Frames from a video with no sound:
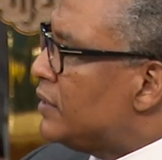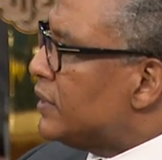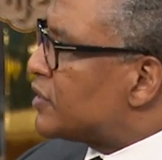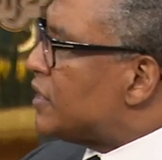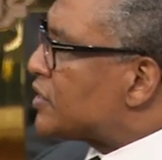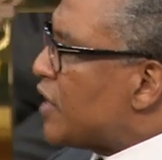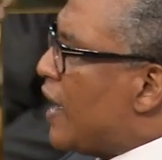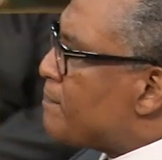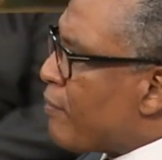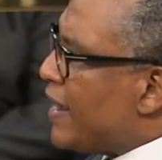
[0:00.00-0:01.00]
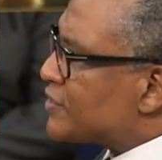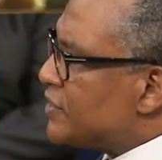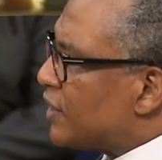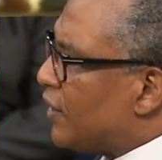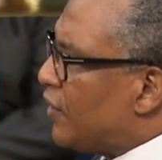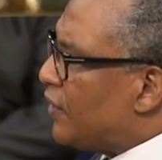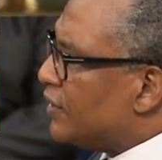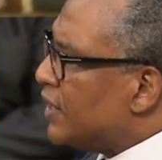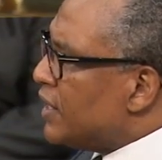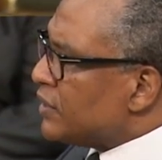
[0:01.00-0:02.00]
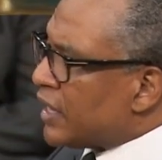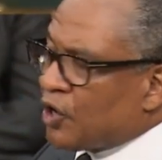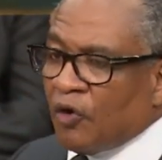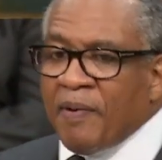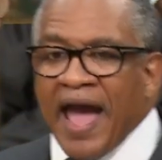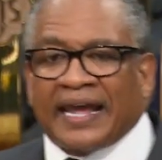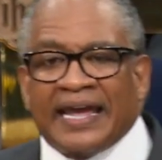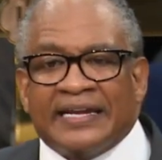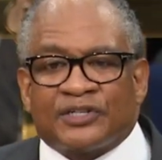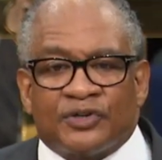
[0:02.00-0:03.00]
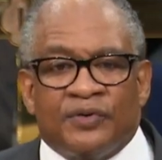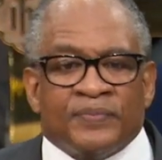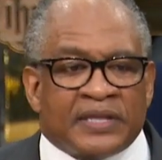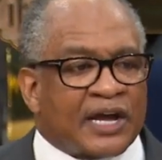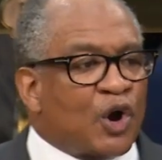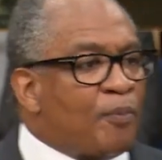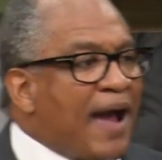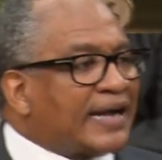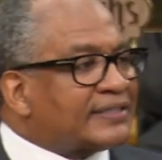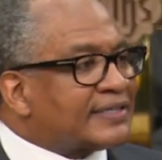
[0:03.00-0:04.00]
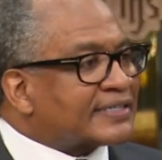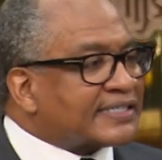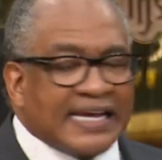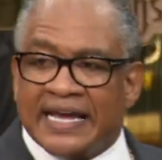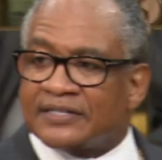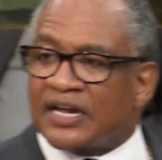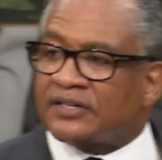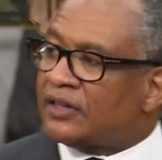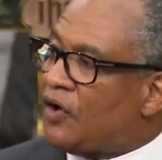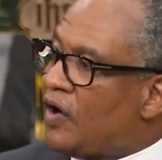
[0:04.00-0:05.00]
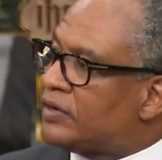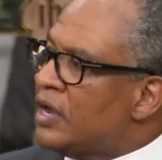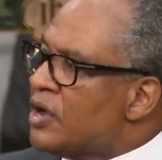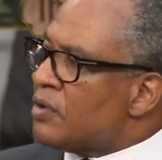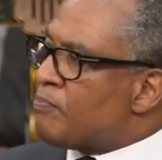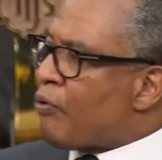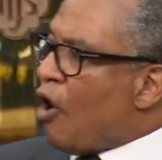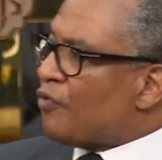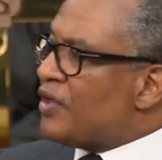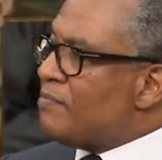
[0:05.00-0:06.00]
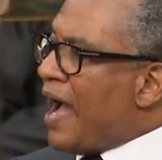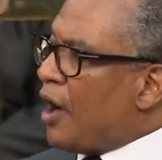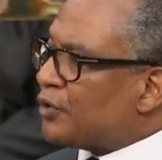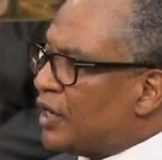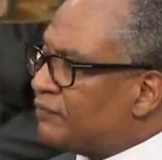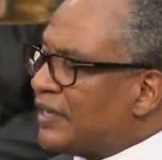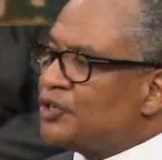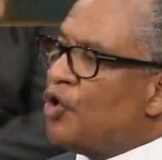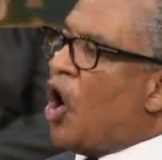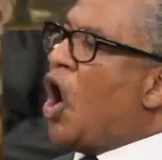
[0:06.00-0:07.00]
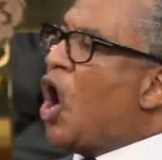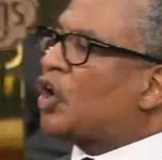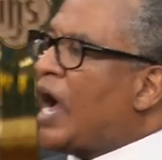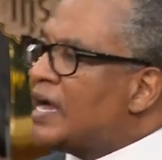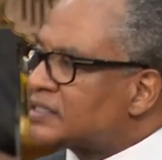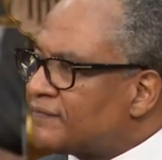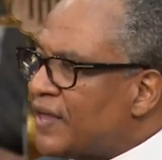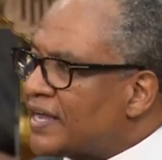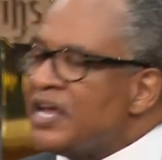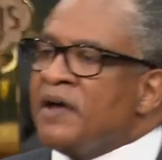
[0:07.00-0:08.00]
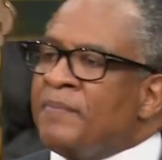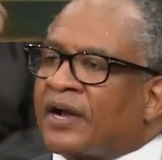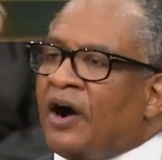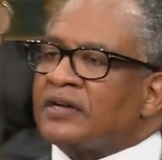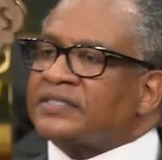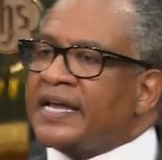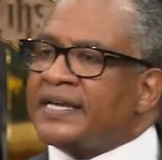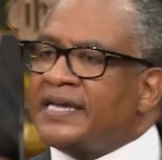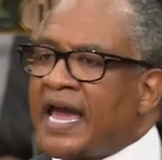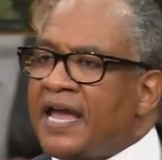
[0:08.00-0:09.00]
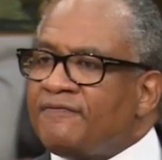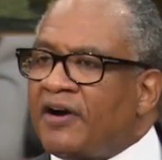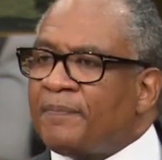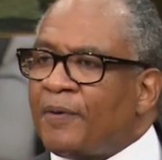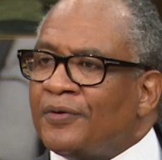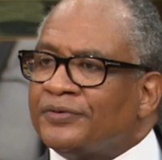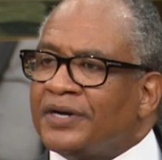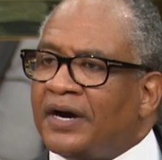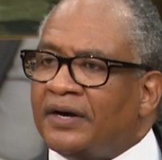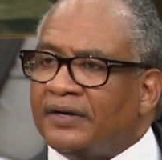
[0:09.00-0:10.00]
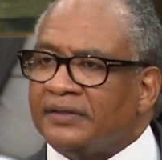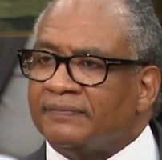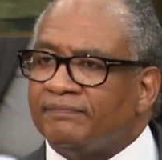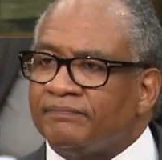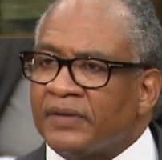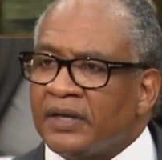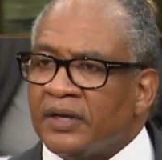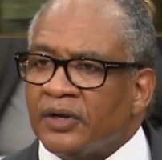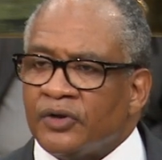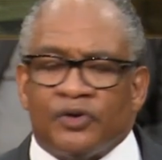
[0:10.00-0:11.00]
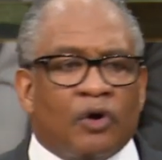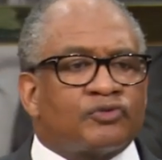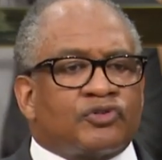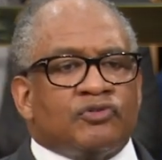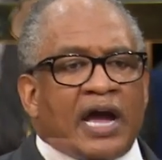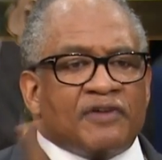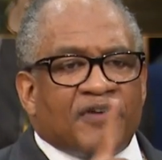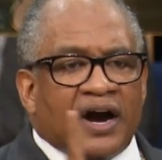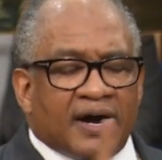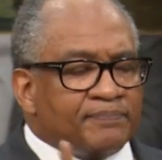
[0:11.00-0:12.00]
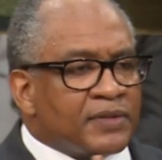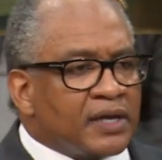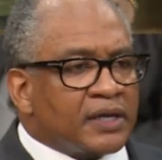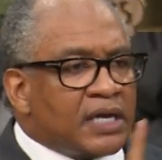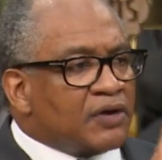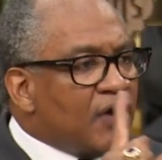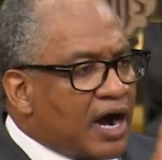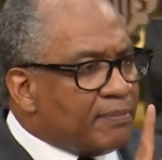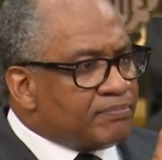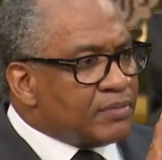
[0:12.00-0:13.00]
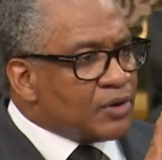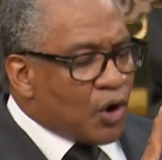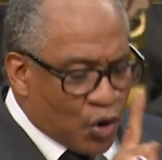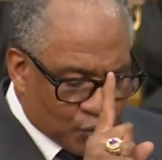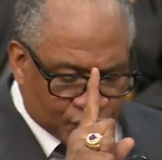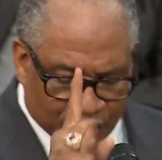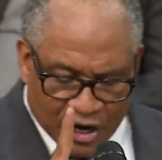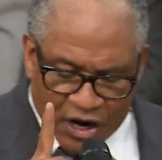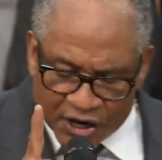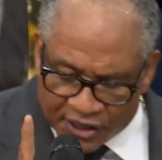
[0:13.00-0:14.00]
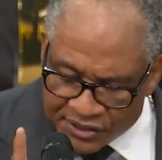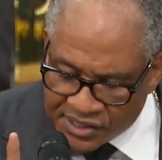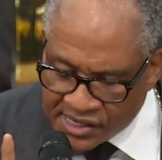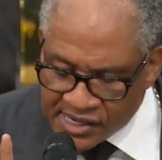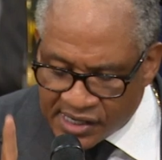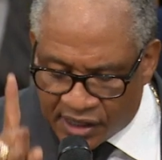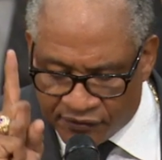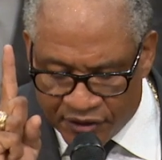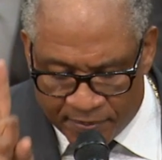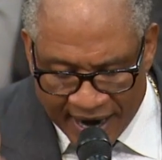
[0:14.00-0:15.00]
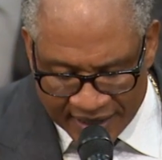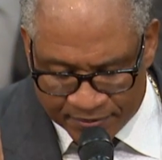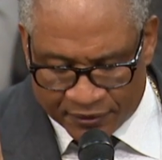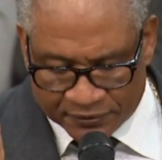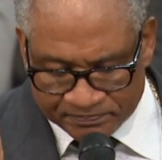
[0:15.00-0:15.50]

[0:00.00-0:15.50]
they, they stop praising the Lord. They go back into, they go back to the sins that the Lord brought them out of. They do all kinds of things because they gave up on God. Don't you ever give up on the God of the Bible.